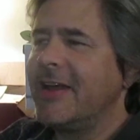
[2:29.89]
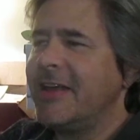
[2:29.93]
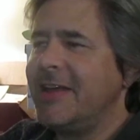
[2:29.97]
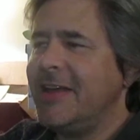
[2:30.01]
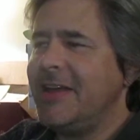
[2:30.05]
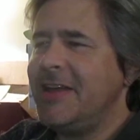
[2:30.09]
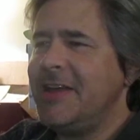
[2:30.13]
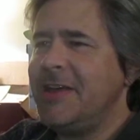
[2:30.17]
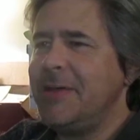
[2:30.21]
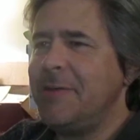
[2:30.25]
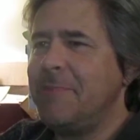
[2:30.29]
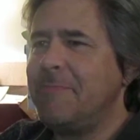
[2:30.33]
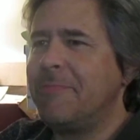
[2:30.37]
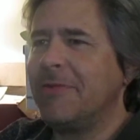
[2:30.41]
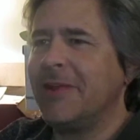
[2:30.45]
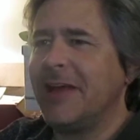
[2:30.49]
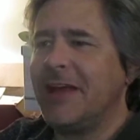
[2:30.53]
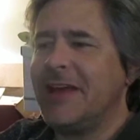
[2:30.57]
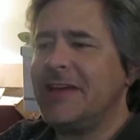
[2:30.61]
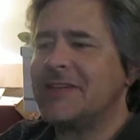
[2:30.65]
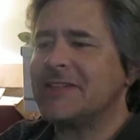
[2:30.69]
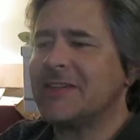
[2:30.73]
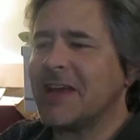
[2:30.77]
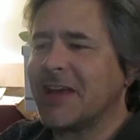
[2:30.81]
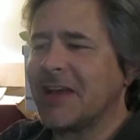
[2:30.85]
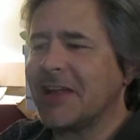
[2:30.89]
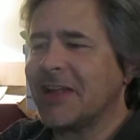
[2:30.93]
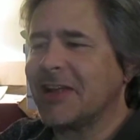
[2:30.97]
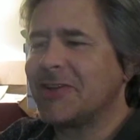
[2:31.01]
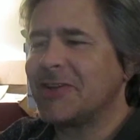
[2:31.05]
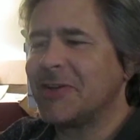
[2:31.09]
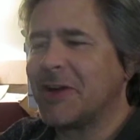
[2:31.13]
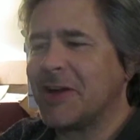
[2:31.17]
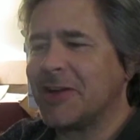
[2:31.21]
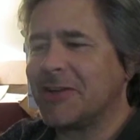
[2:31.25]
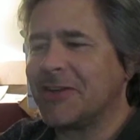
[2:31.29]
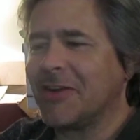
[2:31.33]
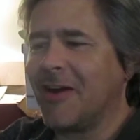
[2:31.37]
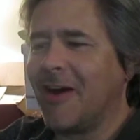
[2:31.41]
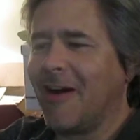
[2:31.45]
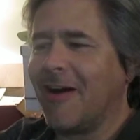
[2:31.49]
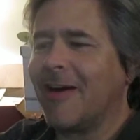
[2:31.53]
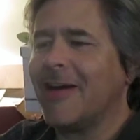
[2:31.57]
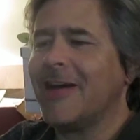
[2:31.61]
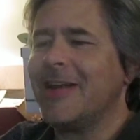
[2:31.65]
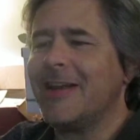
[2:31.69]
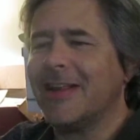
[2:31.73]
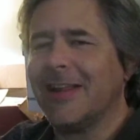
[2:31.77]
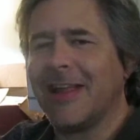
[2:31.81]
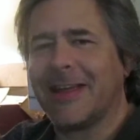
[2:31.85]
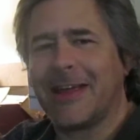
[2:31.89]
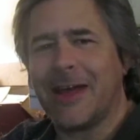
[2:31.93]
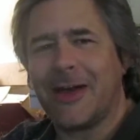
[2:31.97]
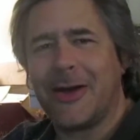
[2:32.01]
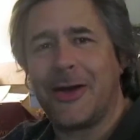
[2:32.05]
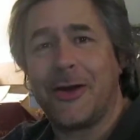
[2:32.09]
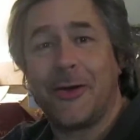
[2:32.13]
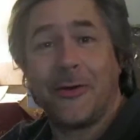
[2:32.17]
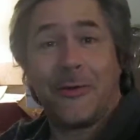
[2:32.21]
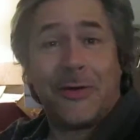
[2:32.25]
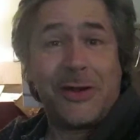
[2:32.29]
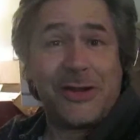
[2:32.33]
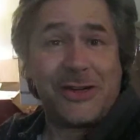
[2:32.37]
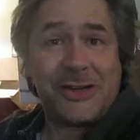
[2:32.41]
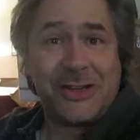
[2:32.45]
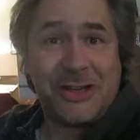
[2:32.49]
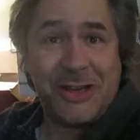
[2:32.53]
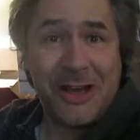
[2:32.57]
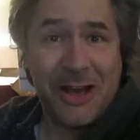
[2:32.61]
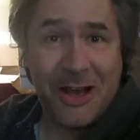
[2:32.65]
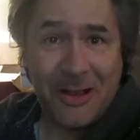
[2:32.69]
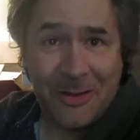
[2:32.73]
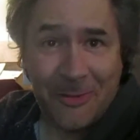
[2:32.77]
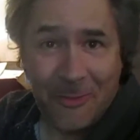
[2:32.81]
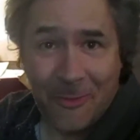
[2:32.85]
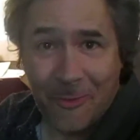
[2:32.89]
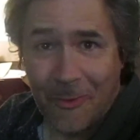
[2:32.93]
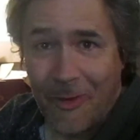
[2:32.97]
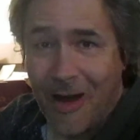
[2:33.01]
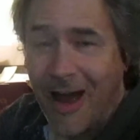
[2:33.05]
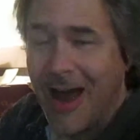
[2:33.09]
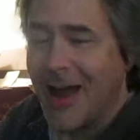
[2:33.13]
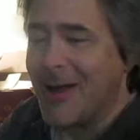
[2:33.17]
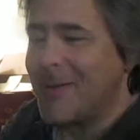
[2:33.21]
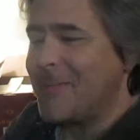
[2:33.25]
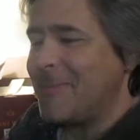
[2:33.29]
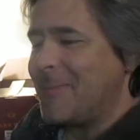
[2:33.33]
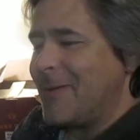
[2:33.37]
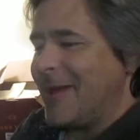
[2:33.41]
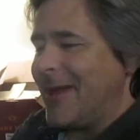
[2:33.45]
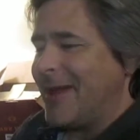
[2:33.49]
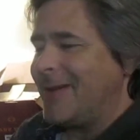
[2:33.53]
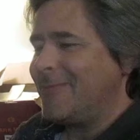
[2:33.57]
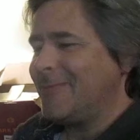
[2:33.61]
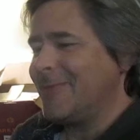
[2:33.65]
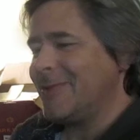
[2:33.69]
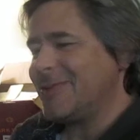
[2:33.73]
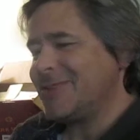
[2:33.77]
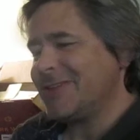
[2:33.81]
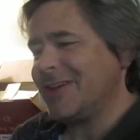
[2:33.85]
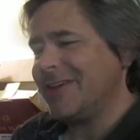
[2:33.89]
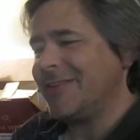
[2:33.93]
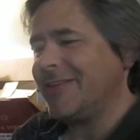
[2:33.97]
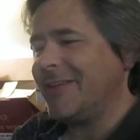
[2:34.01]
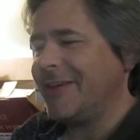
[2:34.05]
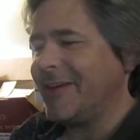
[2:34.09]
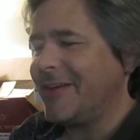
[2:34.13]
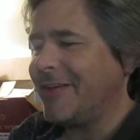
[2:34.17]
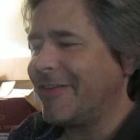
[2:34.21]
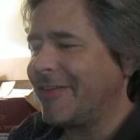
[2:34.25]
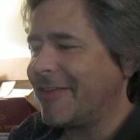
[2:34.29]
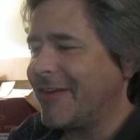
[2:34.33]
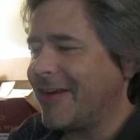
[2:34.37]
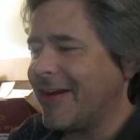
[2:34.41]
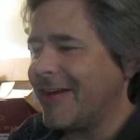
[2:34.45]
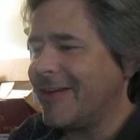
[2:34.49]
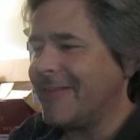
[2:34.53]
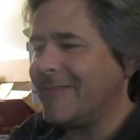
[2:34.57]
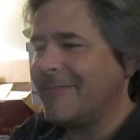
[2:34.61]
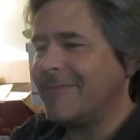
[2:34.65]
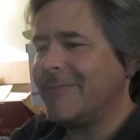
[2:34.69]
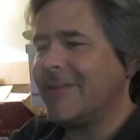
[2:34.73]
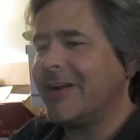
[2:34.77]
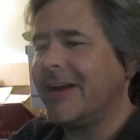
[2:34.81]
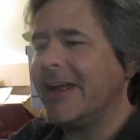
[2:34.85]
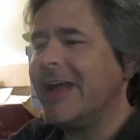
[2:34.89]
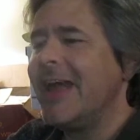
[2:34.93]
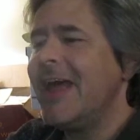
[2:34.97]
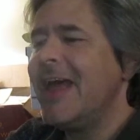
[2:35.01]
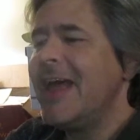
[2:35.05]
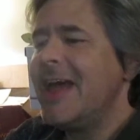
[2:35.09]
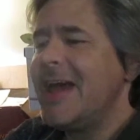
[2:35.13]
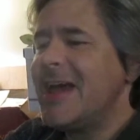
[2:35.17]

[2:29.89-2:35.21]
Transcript: he plays like electric guitar in like a christian rock band which i think is kind of funny